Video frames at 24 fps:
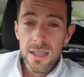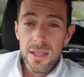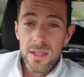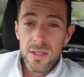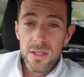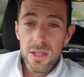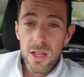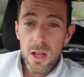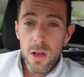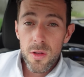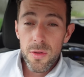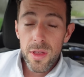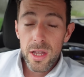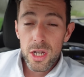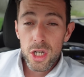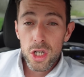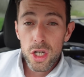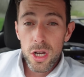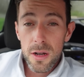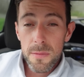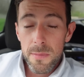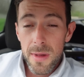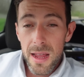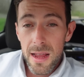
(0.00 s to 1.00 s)
So this
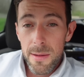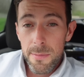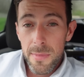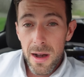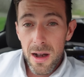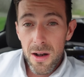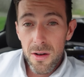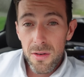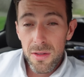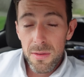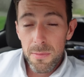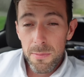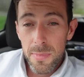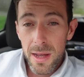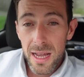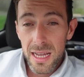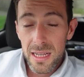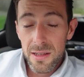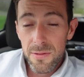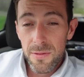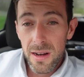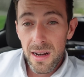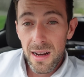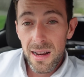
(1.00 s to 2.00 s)
should make marathon
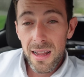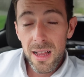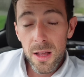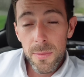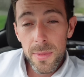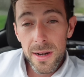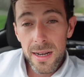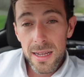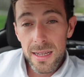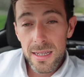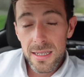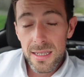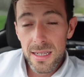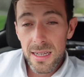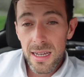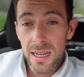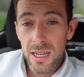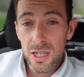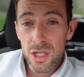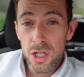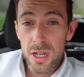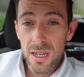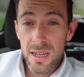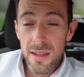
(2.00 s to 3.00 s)
pace feel a little bit
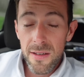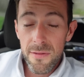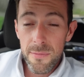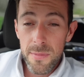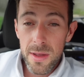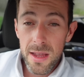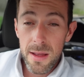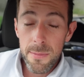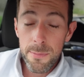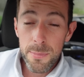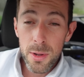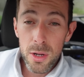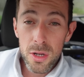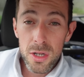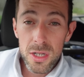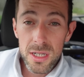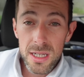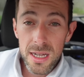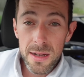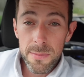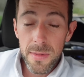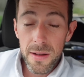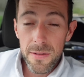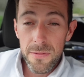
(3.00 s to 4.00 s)
easier, should give me a boost
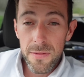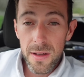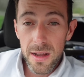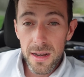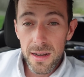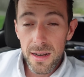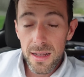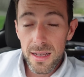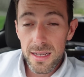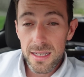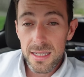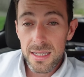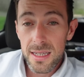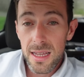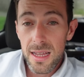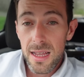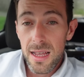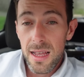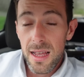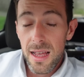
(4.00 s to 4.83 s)
in my fitness.